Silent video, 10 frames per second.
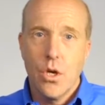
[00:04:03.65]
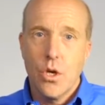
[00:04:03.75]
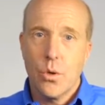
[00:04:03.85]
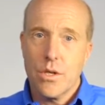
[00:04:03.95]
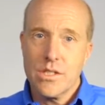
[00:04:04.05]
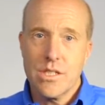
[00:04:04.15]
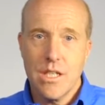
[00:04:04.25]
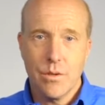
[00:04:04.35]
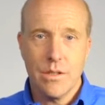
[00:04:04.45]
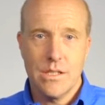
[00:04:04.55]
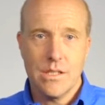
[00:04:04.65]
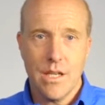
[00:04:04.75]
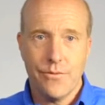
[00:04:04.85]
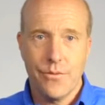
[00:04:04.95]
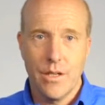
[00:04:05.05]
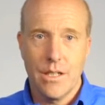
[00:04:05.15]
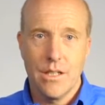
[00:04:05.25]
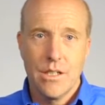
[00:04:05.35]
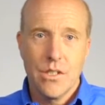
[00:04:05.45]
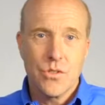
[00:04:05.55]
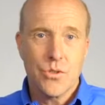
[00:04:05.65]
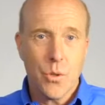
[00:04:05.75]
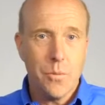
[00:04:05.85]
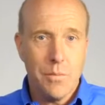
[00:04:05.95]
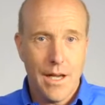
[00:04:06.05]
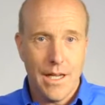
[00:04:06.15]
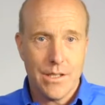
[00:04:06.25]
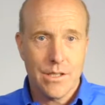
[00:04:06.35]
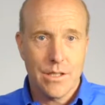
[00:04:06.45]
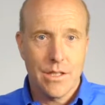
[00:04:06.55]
who are secretly suffering so much